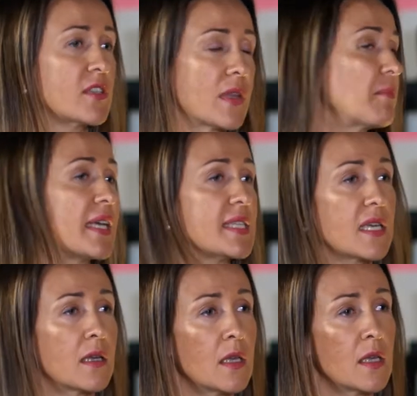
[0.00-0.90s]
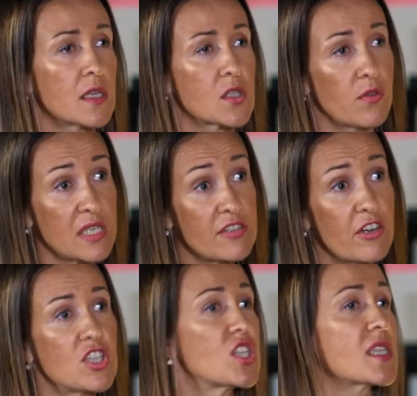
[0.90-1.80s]
on them later. So these
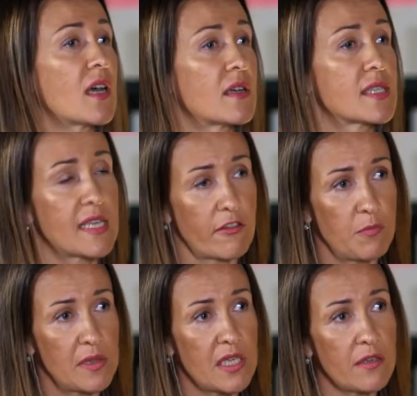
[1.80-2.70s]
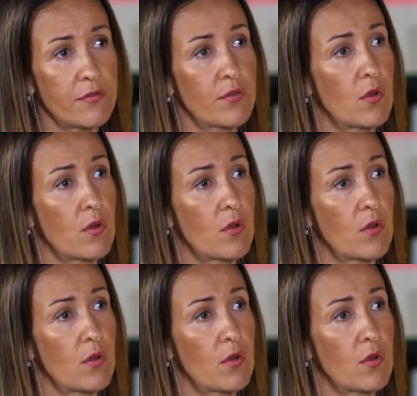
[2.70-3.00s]
strategies are self-belief,